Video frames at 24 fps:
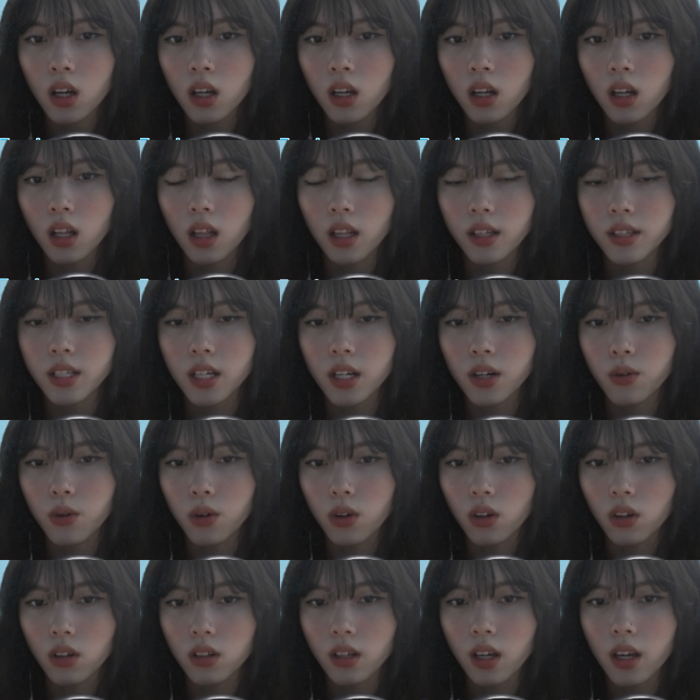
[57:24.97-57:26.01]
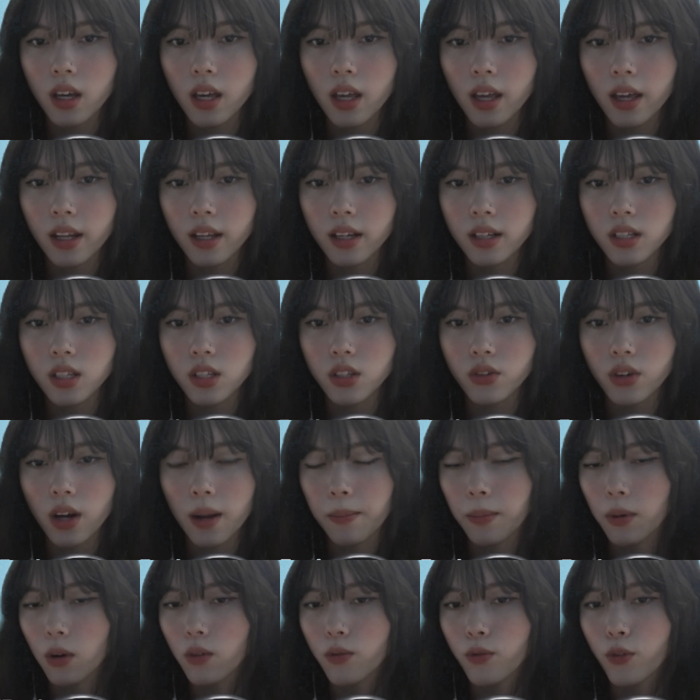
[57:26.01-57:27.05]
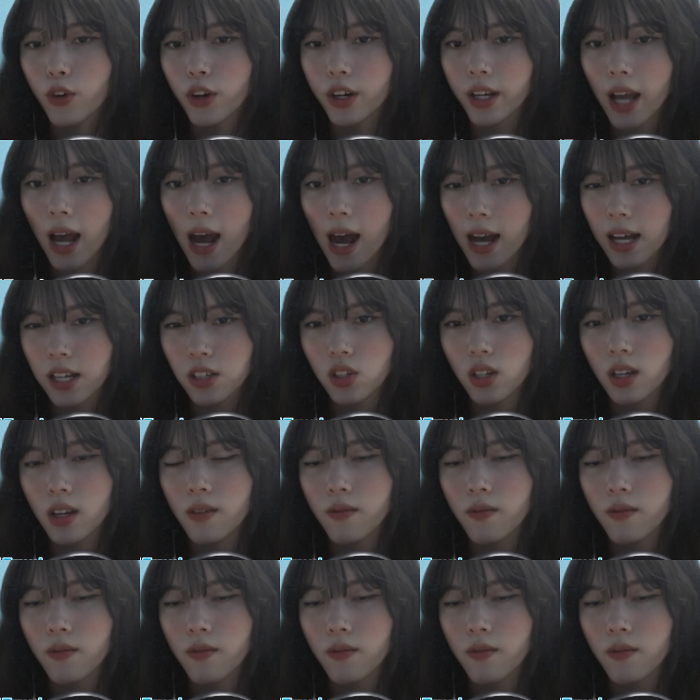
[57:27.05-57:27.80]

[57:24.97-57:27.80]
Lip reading: collateral in a scramble for cash.